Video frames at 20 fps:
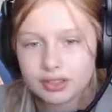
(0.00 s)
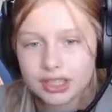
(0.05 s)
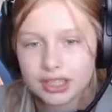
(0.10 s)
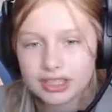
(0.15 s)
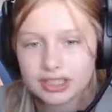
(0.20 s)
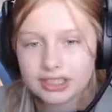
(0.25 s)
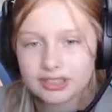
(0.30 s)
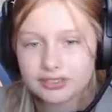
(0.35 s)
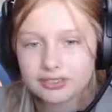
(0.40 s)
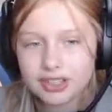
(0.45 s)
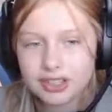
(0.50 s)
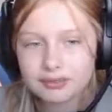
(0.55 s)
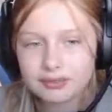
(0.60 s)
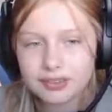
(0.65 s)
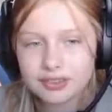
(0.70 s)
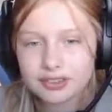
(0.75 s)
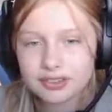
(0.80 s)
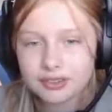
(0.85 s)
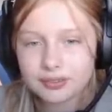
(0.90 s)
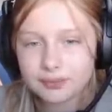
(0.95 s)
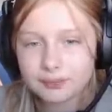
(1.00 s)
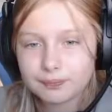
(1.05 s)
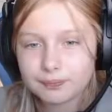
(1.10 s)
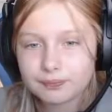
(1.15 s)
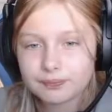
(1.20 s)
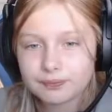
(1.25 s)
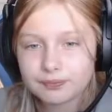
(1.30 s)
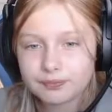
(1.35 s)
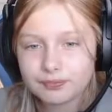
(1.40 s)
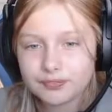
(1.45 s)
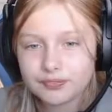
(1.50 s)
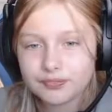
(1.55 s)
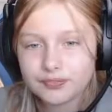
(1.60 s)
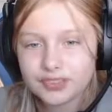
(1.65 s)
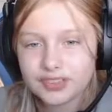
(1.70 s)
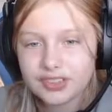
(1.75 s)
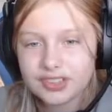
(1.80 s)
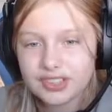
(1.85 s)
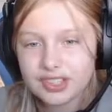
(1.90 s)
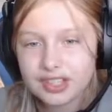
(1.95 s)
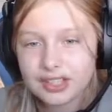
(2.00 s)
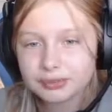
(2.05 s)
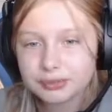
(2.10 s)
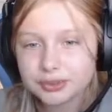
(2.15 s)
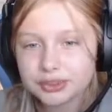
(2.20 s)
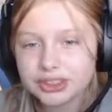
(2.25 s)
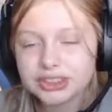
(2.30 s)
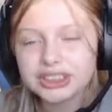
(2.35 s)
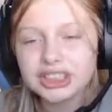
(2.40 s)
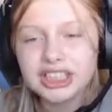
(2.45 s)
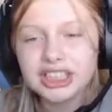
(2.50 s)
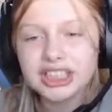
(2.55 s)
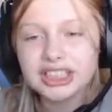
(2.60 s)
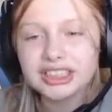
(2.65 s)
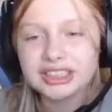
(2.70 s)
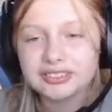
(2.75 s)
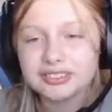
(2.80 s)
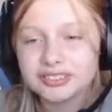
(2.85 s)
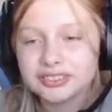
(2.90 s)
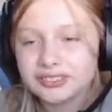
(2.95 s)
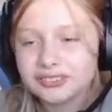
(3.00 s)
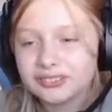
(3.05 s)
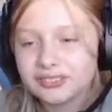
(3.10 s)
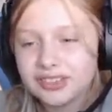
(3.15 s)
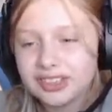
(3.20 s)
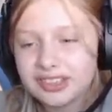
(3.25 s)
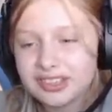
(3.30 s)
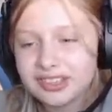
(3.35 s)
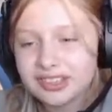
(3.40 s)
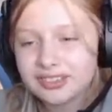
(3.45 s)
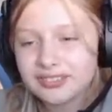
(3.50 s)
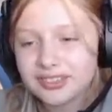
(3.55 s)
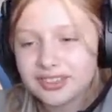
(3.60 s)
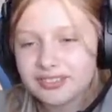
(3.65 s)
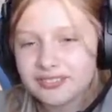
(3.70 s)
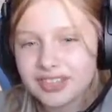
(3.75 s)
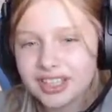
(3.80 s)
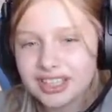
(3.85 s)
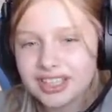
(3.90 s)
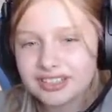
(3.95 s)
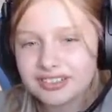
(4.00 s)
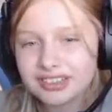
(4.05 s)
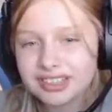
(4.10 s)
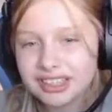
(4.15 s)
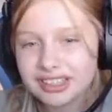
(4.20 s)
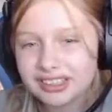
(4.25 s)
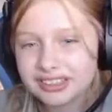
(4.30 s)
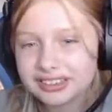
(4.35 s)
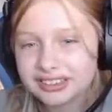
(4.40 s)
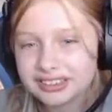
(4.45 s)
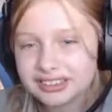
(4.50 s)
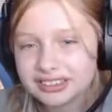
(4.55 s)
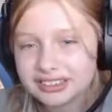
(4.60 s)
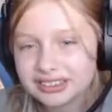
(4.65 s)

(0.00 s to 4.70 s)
I need to find Mr. Stop glitching! What is it with my internet?